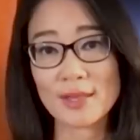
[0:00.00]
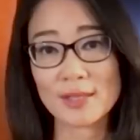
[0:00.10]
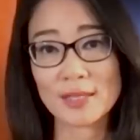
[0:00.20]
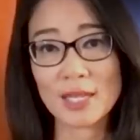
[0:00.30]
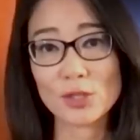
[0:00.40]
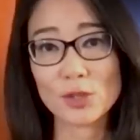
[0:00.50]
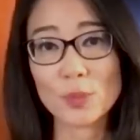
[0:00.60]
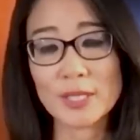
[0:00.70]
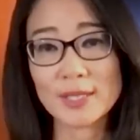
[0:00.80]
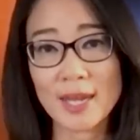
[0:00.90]
that this country
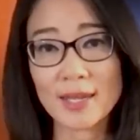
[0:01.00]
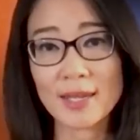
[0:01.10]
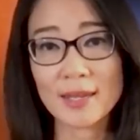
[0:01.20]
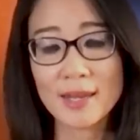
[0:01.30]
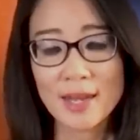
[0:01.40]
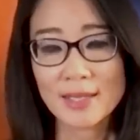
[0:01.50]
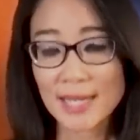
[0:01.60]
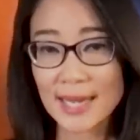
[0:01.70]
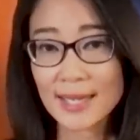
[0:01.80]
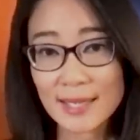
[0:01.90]
was taking,
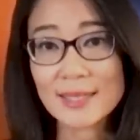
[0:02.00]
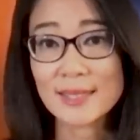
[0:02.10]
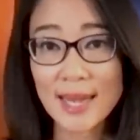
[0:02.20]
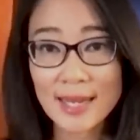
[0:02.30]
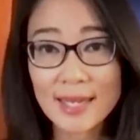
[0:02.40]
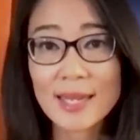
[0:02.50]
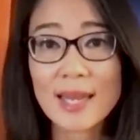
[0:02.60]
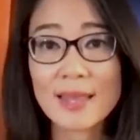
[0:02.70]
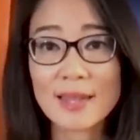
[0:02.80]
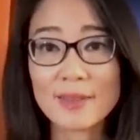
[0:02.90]

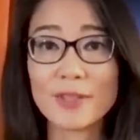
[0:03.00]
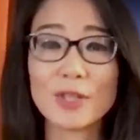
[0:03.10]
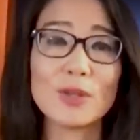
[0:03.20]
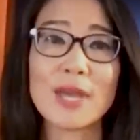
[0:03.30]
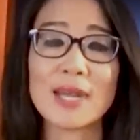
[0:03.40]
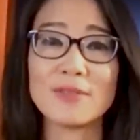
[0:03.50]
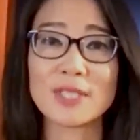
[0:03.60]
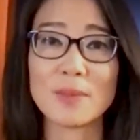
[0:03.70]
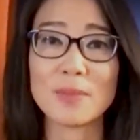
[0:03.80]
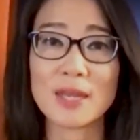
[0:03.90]
and they feel that if
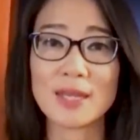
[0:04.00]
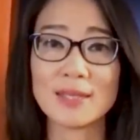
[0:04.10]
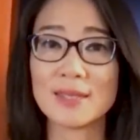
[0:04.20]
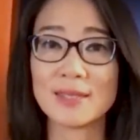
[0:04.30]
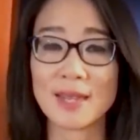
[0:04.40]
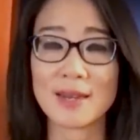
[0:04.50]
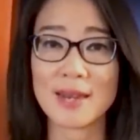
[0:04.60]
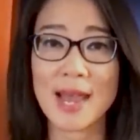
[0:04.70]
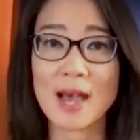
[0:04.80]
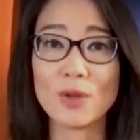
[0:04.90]
something isn't done
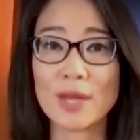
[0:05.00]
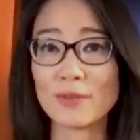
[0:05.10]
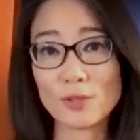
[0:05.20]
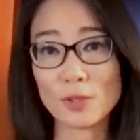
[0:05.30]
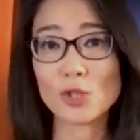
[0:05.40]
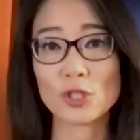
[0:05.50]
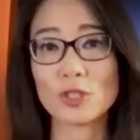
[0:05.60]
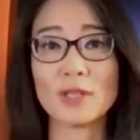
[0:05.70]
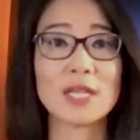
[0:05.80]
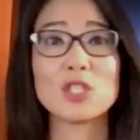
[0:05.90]
now, that future
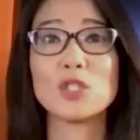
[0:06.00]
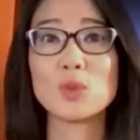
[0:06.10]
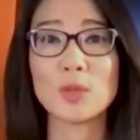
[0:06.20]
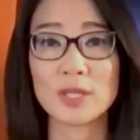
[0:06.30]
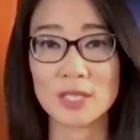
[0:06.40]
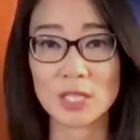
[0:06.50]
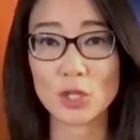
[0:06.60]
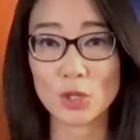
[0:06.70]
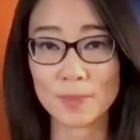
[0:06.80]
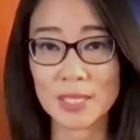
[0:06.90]
elections will
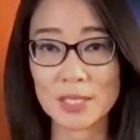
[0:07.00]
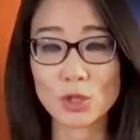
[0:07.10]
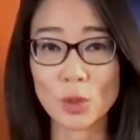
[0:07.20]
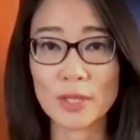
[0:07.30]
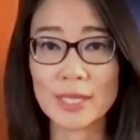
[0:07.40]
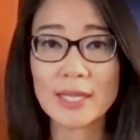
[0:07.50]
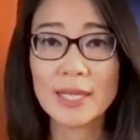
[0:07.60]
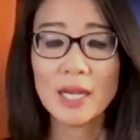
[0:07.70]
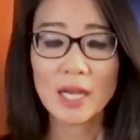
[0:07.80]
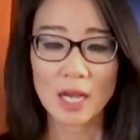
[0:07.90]
continue to be stolen.
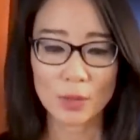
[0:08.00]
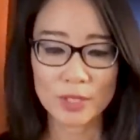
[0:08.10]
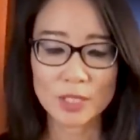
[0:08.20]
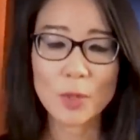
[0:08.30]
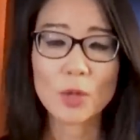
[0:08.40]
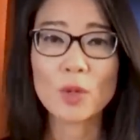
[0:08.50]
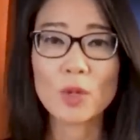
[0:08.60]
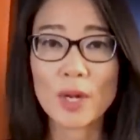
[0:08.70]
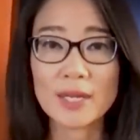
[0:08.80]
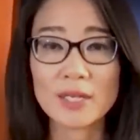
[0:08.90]
We spoke
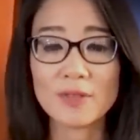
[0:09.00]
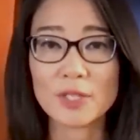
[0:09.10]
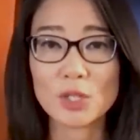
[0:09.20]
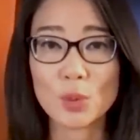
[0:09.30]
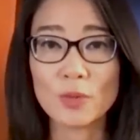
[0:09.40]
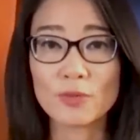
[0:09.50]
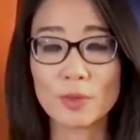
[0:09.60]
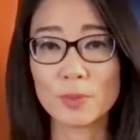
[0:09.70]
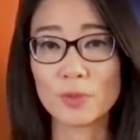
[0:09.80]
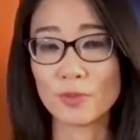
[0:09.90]
with one individual
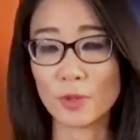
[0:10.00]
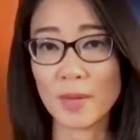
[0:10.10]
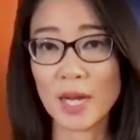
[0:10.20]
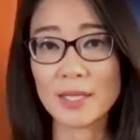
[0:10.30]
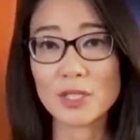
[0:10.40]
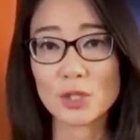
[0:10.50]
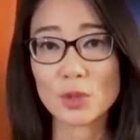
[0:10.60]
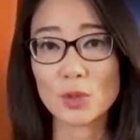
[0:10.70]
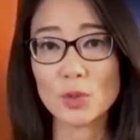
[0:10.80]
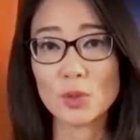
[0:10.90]
from Vermont
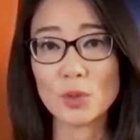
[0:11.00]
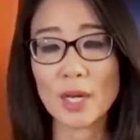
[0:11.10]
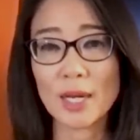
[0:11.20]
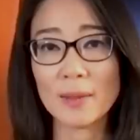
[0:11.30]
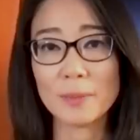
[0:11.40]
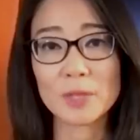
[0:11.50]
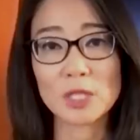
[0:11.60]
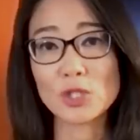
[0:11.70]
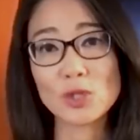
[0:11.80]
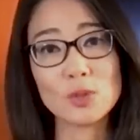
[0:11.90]
who
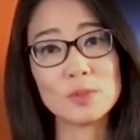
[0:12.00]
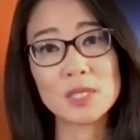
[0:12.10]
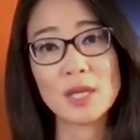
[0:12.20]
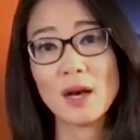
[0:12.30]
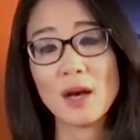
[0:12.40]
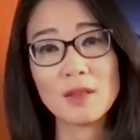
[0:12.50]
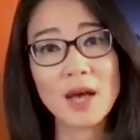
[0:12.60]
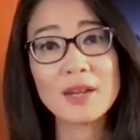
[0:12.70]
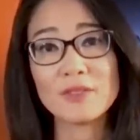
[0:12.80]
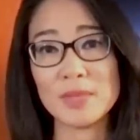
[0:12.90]
consumed a
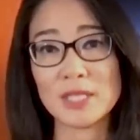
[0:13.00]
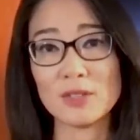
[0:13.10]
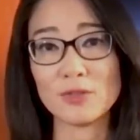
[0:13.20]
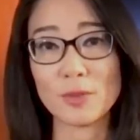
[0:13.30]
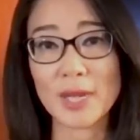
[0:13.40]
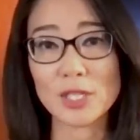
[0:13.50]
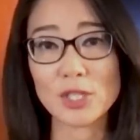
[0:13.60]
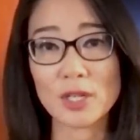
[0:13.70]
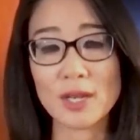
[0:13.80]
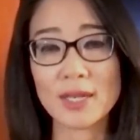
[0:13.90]
lot of
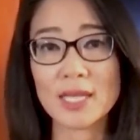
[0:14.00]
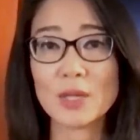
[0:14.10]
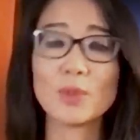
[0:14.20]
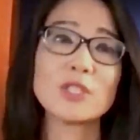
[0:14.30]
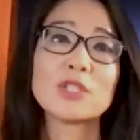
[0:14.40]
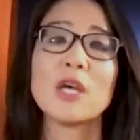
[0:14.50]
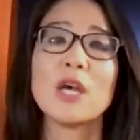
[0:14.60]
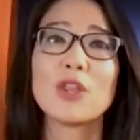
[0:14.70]
misinformation, and he was